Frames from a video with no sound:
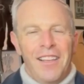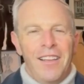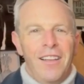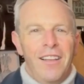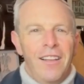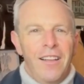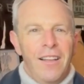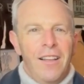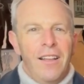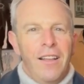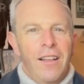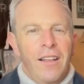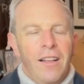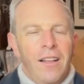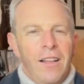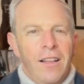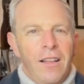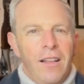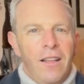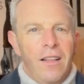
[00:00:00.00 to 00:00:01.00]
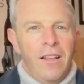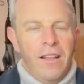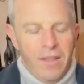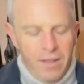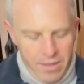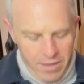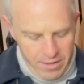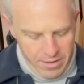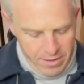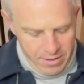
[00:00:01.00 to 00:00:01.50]

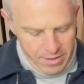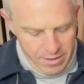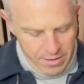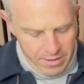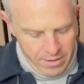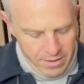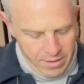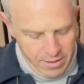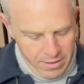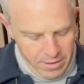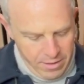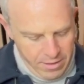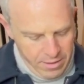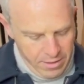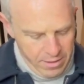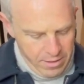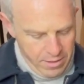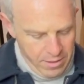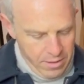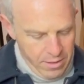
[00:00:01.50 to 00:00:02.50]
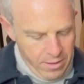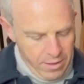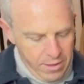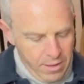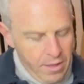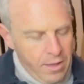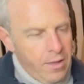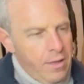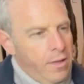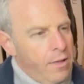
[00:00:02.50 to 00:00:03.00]

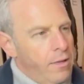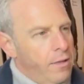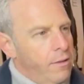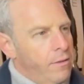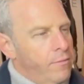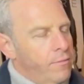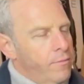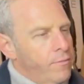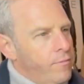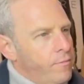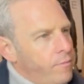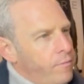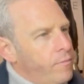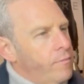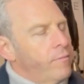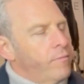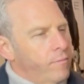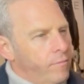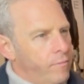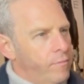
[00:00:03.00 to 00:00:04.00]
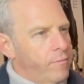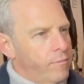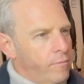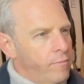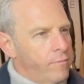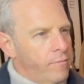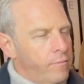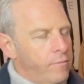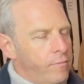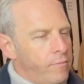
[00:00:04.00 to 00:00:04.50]

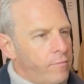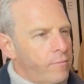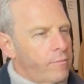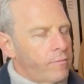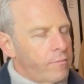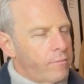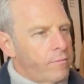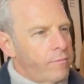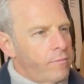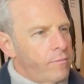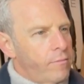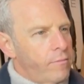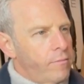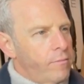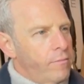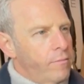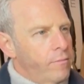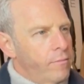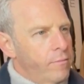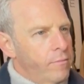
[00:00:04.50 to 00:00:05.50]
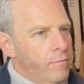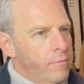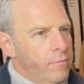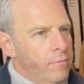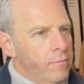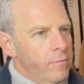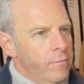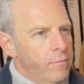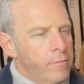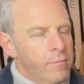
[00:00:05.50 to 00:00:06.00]

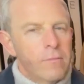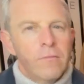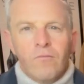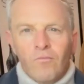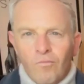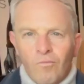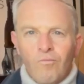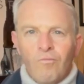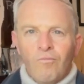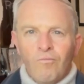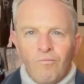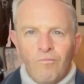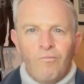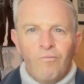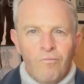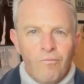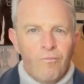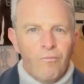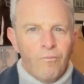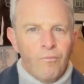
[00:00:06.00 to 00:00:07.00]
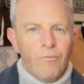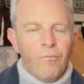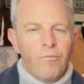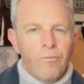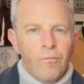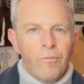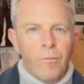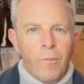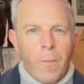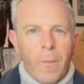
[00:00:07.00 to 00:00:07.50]

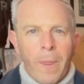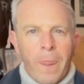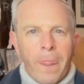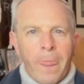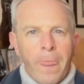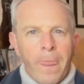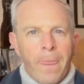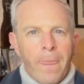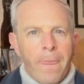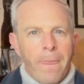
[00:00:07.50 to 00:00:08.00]
This person isn't speaking.